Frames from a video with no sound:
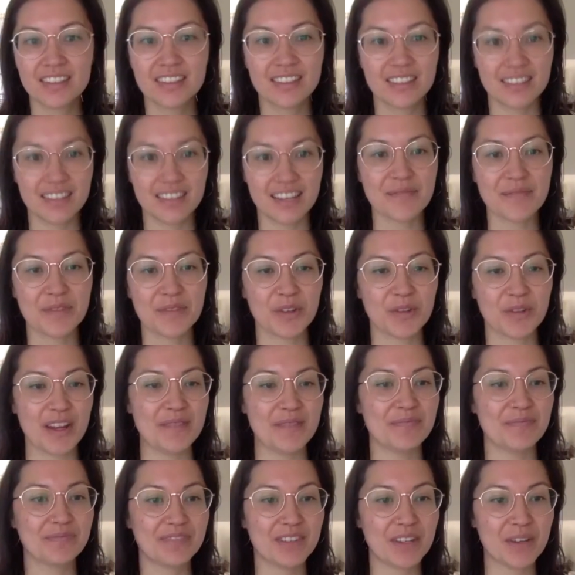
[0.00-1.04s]
Yeah, great.
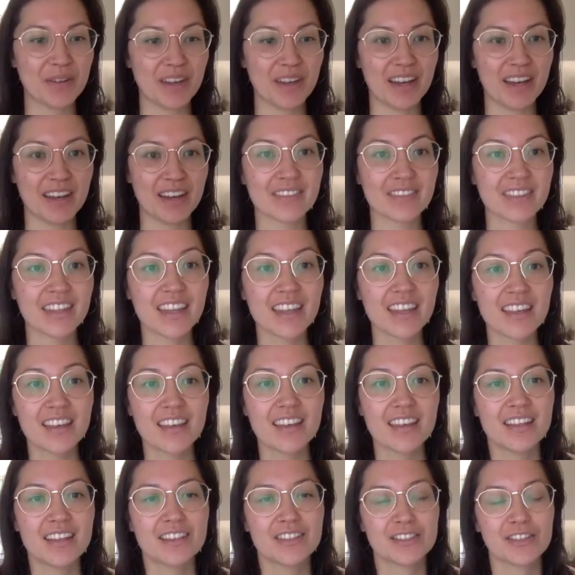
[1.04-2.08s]
Okay.
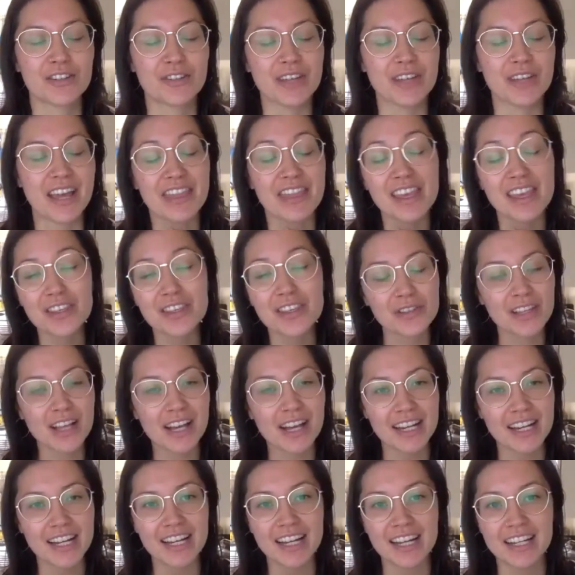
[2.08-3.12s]
So yeah, thank you,
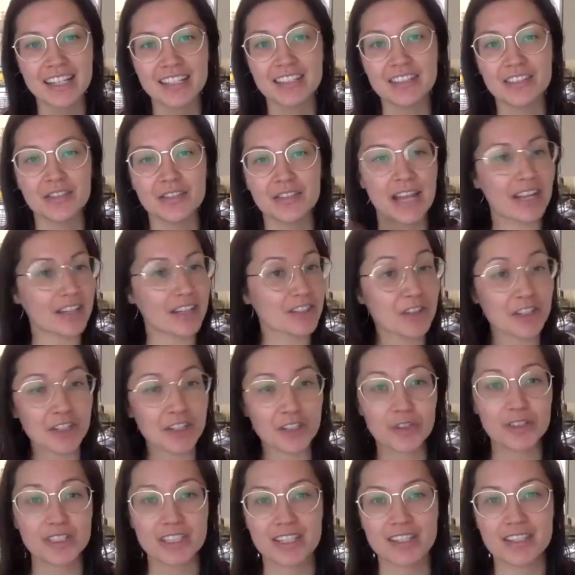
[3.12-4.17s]
Lana and
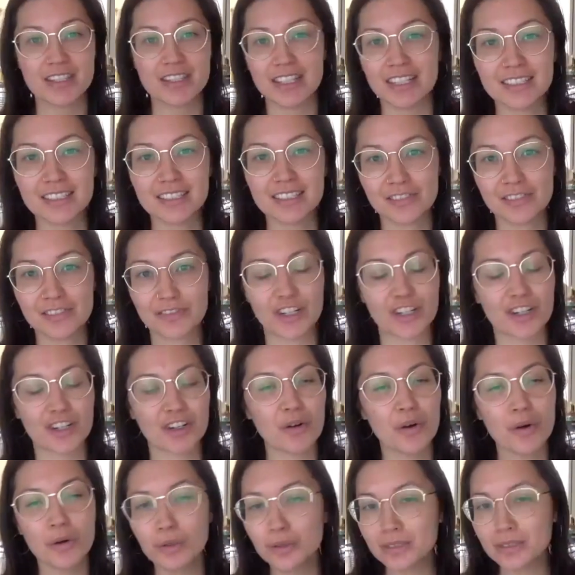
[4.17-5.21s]
Critical Resistance for
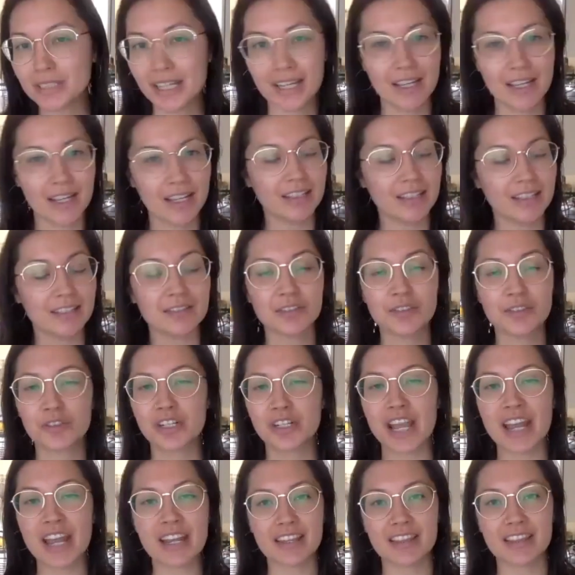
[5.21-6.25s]
holding and
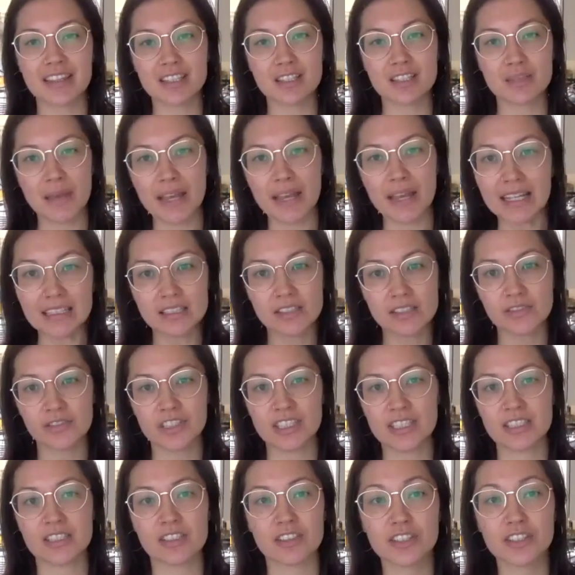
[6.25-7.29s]
creating the space for
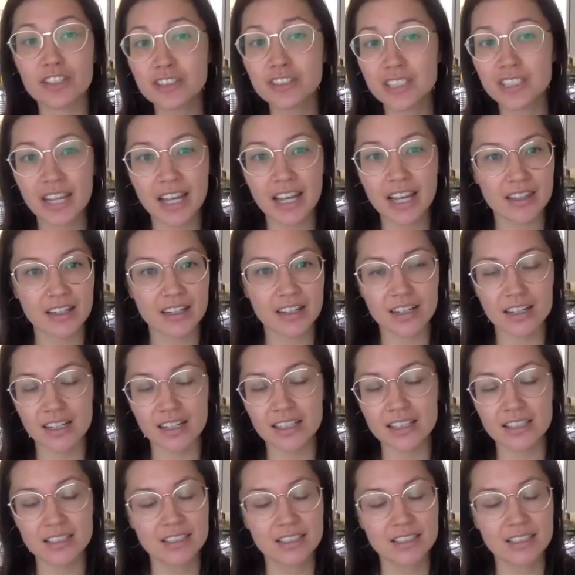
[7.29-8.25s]
us to learn together